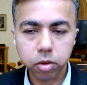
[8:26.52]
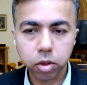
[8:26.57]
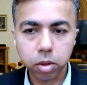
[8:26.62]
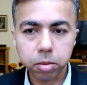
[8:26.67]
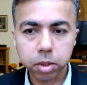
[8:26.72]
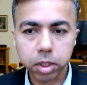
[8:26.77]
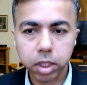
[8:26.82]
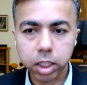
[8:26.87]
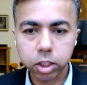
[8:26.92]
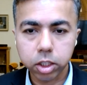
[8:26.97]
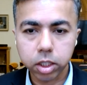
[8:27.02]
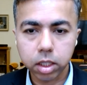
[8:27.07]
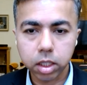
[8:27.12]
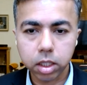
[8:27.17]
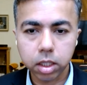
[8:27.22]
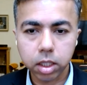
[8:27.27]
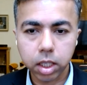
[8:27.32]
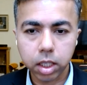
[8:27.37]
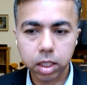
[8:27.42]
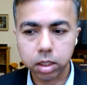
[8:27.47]
from
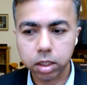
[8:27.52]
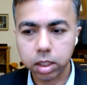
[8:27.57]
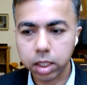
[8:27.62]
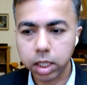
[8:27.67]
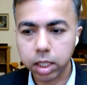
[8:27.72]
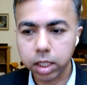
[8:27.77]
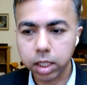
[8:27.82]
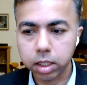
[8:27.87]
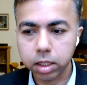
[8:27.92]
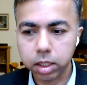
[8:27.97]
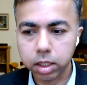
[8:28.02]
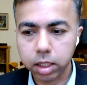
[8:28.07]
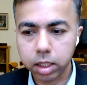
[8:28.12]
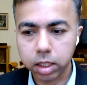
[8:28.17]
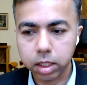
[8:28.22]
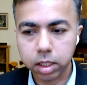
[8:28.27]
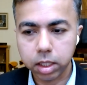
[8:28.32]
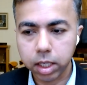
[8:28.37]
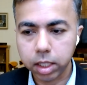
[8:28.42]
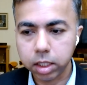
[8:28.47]
Rachel and Claire
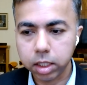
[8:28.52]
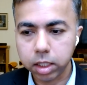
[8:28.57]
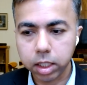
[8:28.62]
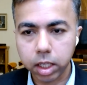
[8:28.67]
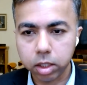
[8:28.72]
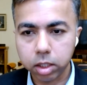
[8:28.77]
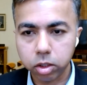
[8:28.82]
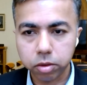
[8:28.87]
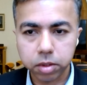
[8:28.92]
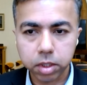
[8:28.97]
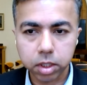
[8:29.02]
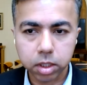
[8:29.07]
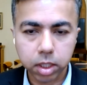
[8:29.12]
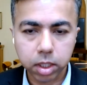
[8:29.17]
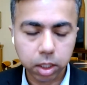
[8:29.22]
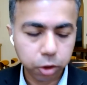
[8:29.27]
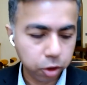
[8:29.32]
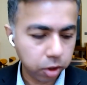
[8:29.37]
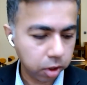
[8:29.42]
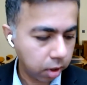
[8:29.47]
at the end of the
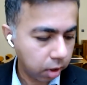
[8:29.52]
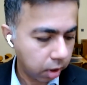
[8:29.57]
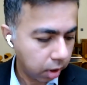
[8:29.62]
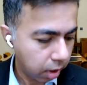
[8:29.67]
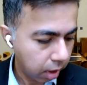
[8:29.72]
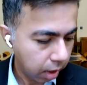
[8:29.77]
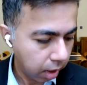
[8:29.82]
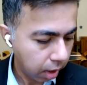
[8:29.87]
session.